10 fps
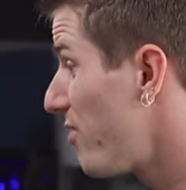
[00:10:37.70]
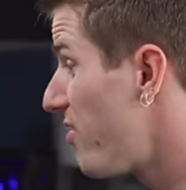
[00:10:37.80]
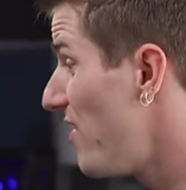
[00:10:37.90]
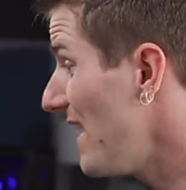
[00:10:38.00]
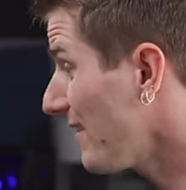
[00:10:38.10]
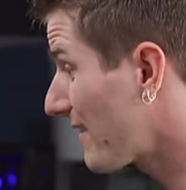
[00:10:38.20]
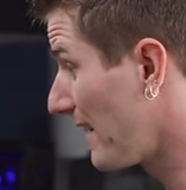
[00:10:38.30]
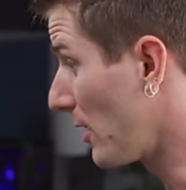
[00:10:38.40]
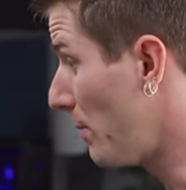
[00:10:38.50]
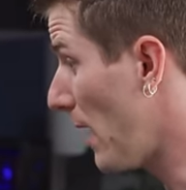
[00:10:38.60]
this
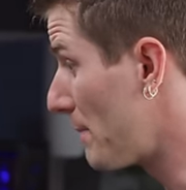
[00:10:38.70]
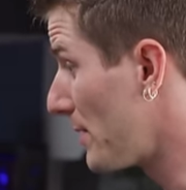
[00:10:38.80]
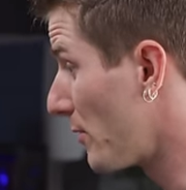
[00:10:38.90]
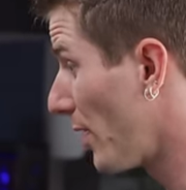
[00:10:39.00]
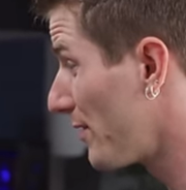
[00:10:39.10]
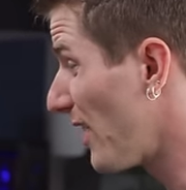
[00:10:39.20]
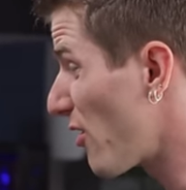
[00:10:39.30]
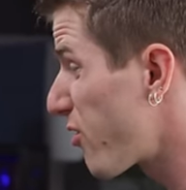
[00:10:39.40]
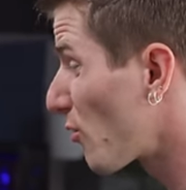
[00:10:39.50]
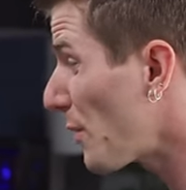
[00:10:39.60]
little puppy runs
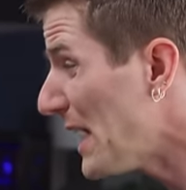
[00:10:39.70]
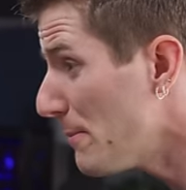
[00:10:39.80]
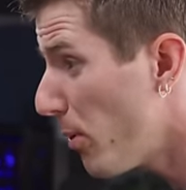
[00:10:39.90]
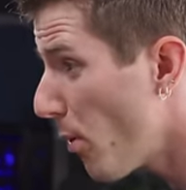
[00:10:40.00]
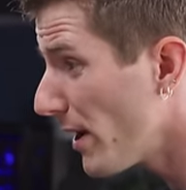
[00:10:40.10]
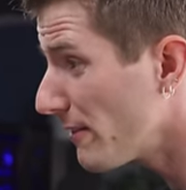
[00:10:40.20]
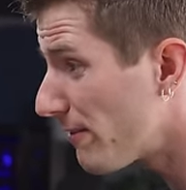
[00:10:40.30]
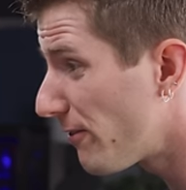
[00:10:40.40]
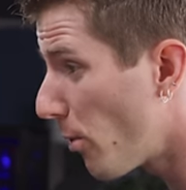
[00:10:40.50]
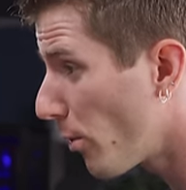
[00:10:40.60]
at three point
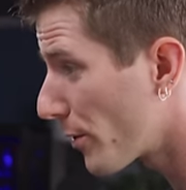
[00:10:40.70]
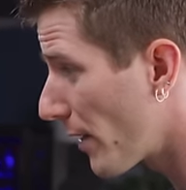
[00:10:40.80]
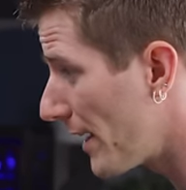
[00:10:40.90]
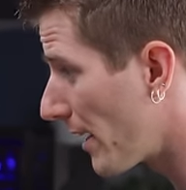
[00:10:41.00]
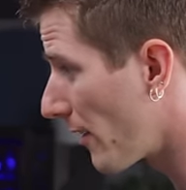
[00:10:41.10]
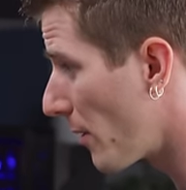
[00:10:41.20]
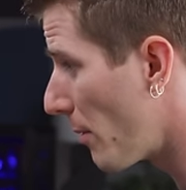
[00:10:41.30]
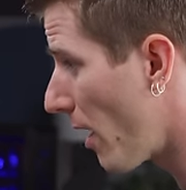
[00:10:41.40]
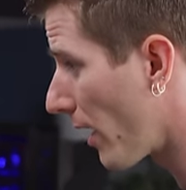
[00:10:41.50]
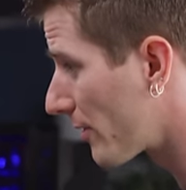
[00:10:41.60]
four right out of the
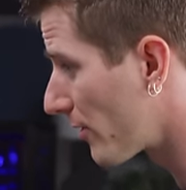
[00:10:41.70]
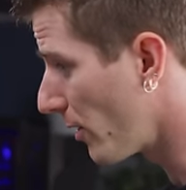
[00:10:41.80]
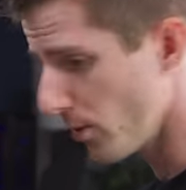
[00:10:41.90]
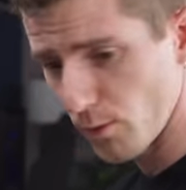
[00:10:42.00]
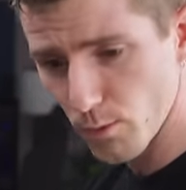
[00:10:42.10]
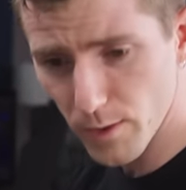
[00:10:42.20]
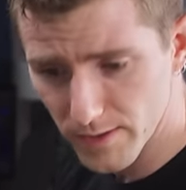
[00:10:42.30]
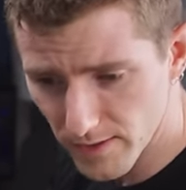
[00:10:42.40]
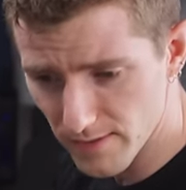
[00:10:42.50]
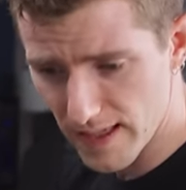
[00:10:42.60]
box. So
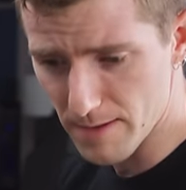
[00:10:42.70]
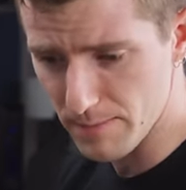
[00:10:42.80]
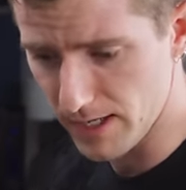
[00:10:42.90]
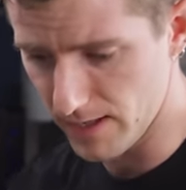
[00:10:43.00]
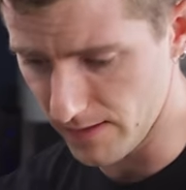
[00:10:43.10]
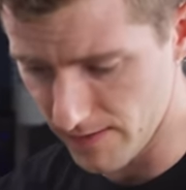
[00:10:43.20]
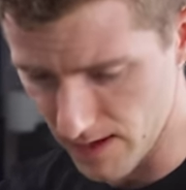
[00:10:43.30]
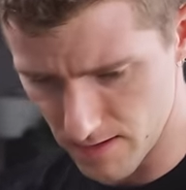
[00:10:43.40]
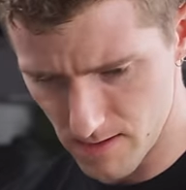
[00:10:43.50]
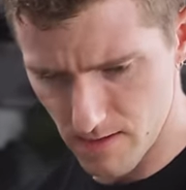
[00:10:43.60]
what does that make it
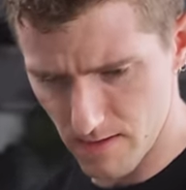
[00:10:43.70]
then?